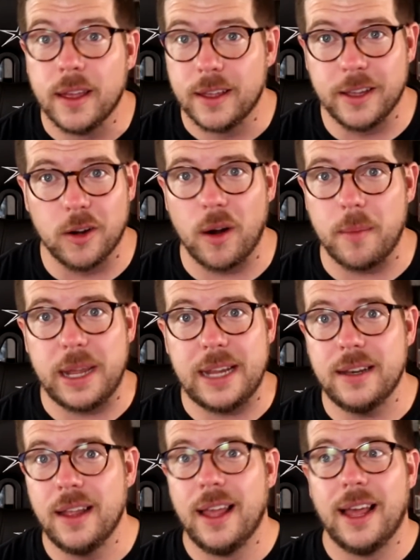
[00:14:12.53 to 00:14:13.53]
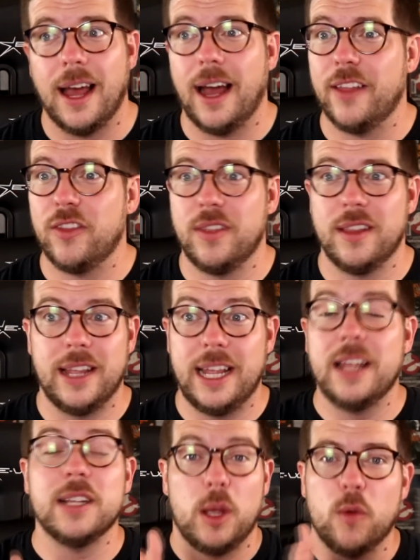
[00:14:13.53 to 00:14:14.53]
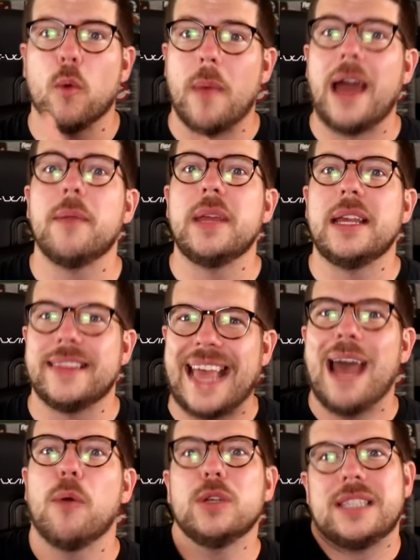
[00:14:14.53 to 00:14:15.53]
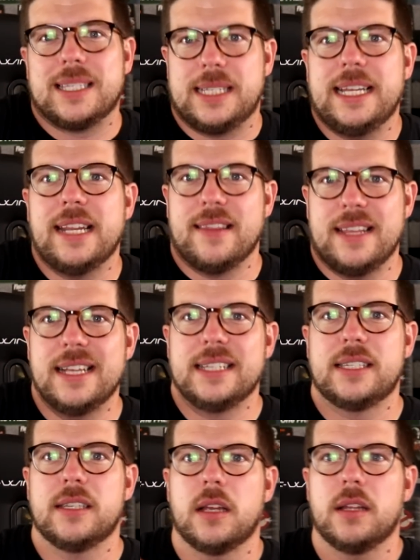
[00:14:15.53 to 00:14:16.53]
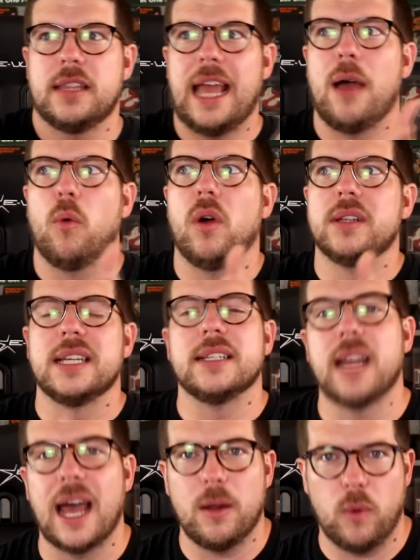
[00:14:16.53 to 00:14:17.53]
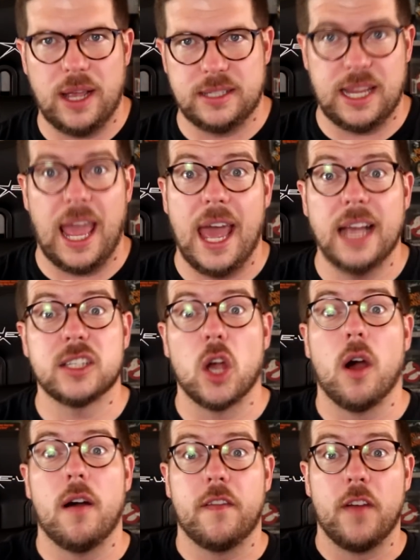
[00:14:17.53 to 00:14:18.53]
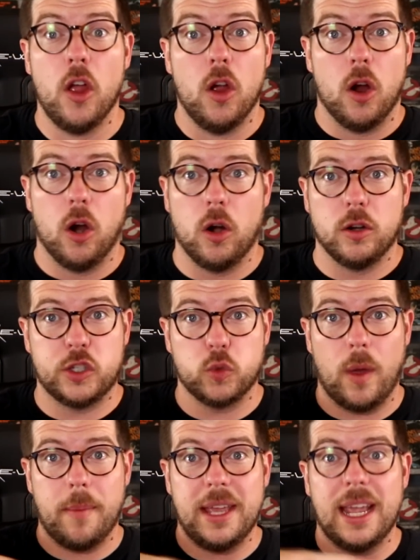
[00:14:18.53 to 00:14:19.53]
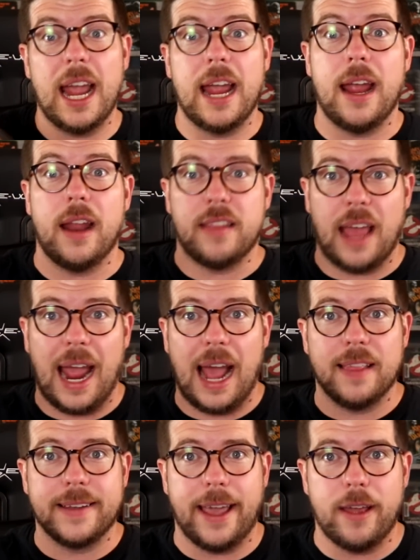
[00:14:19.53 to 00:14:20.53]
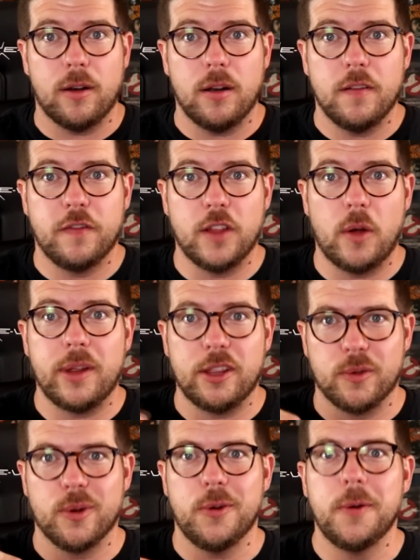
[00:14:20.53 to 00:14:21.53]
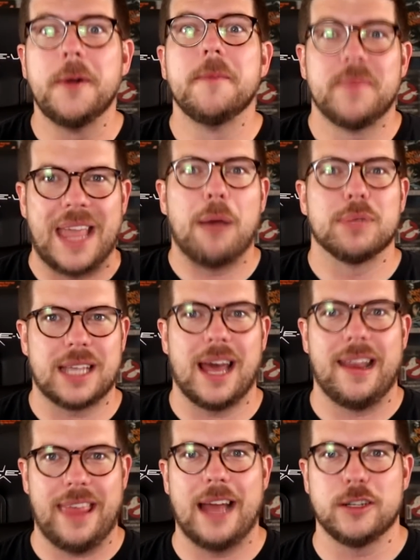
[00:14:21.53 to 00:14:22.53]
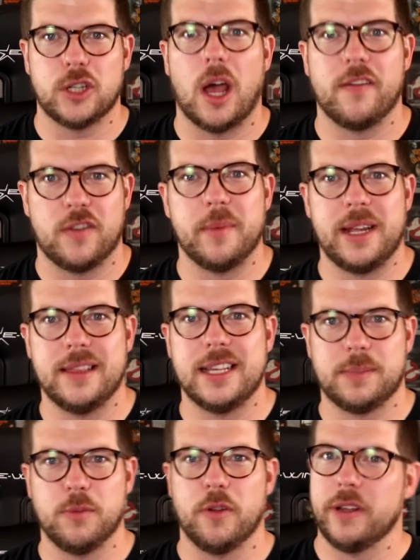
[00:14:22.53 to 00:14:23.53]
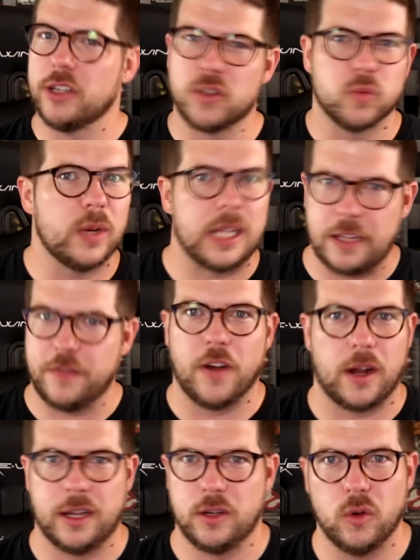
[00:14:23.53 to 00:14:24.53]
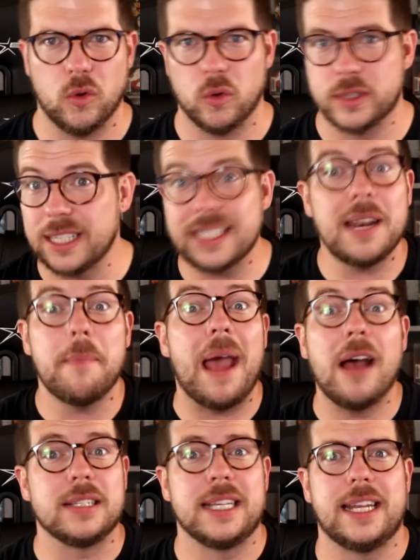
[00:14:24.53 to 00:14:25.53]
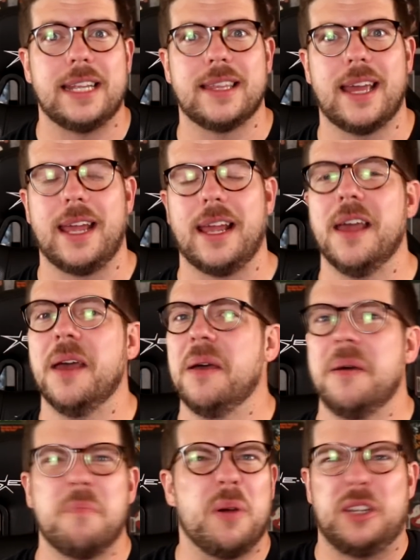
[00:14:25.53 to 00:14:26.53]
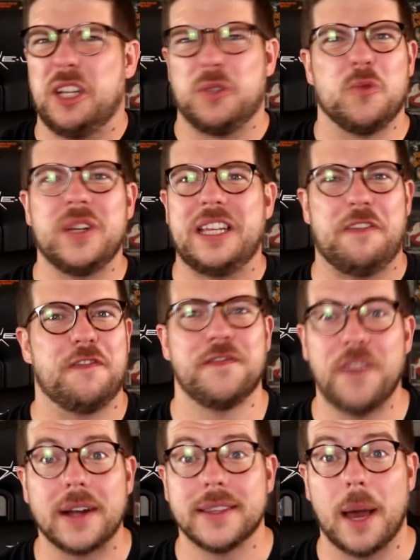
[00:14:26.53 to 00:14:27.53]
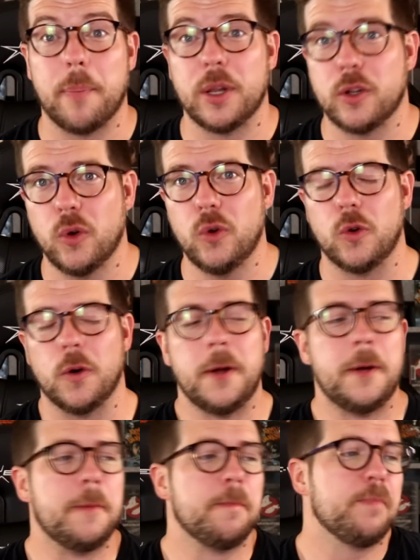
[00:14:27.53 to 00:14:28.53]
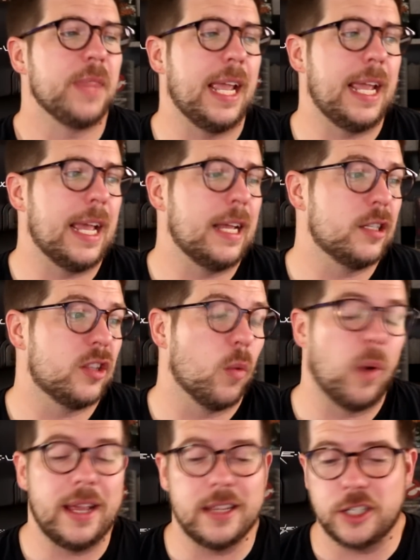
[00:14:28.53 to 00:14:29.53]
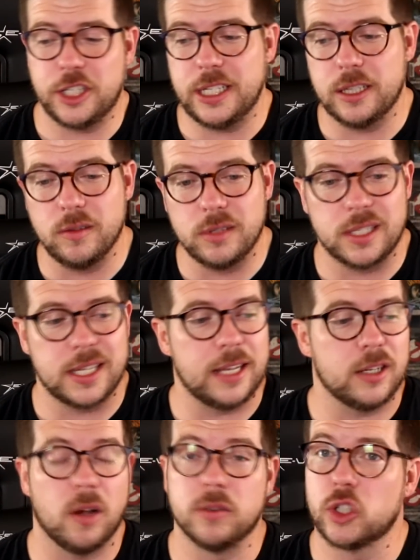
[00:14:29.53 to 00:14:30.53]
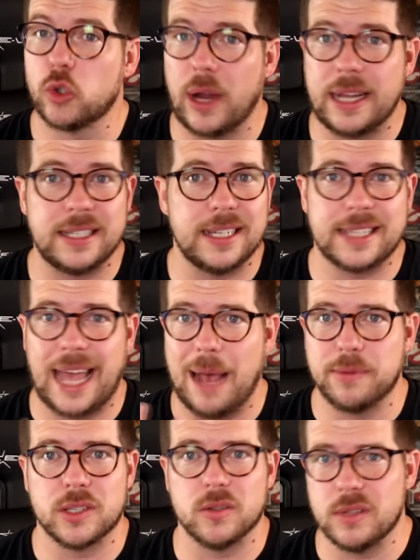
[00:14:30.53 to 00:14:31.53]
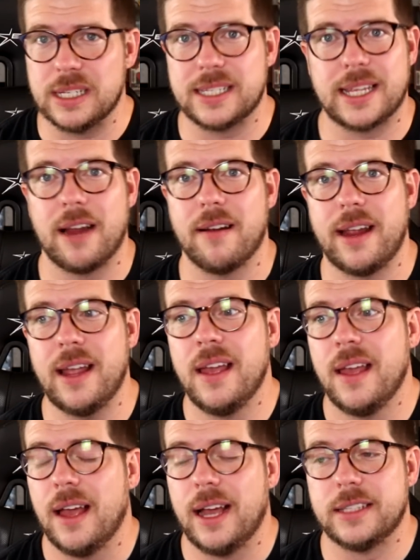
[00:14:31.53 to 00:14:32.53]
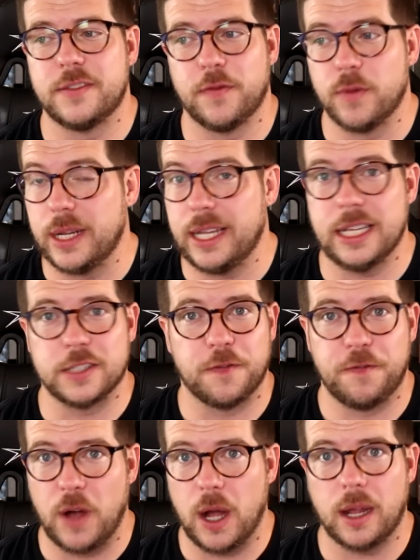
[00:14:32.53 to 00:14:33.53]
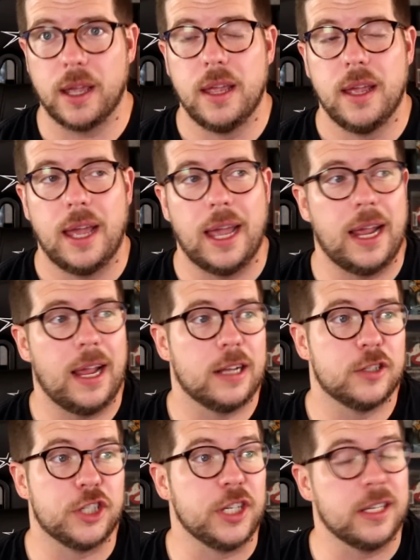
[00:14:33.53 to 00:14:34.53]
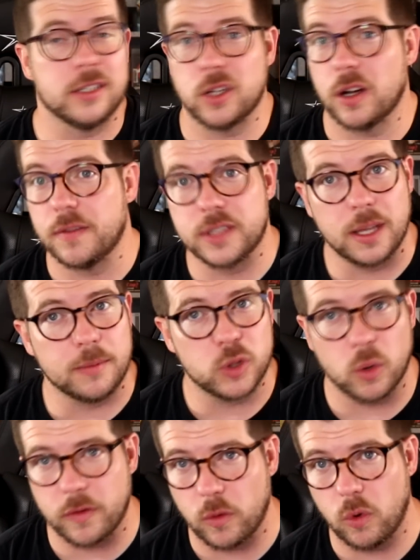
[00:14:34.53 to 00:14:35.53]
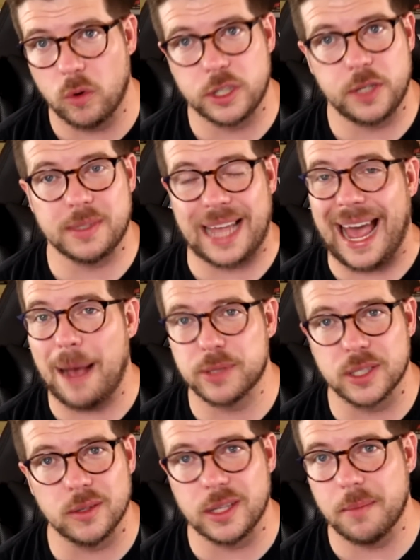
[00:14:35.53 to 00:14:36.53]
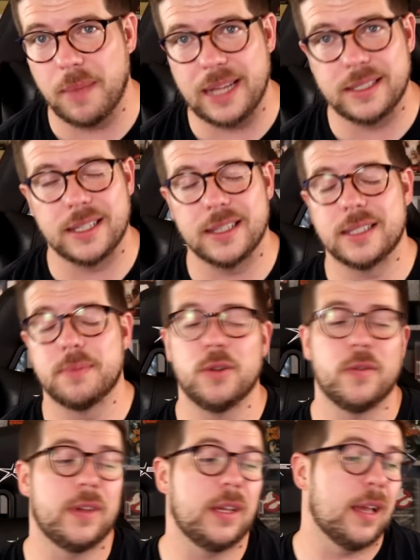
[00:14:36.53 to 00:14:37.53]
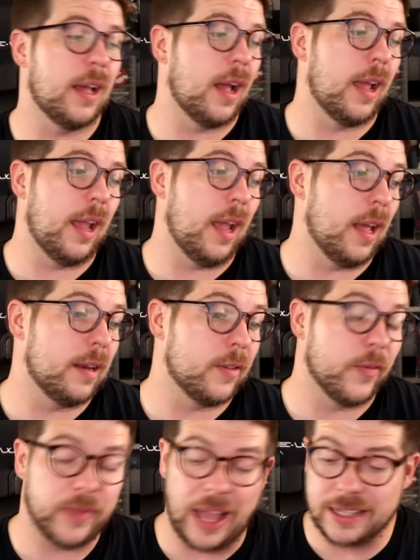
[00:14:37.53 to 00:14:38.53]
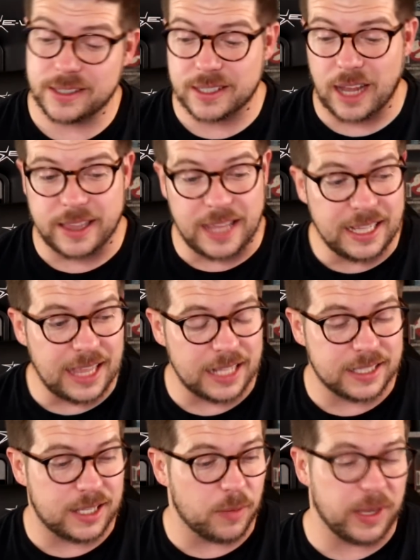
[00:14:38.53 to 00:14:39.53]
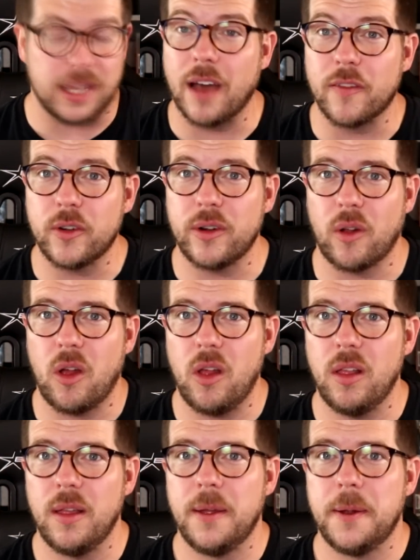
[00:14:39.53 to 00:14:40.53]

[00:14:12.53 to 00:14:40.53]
You know what I mean? It reminded me, that was the scene in this that was in Ty West's X of her swimming and the alligator floating through. That was kind of that shot for me in this movie. Just really fucking cool. It doesn't amount to anything, but just really fucked up and cool. And the way that she loses it and goes crazy is absolutely scary. It's freaky as fuck. And she deserves some sort of award. She was absolutely amazing in this movie. And did we cover it all?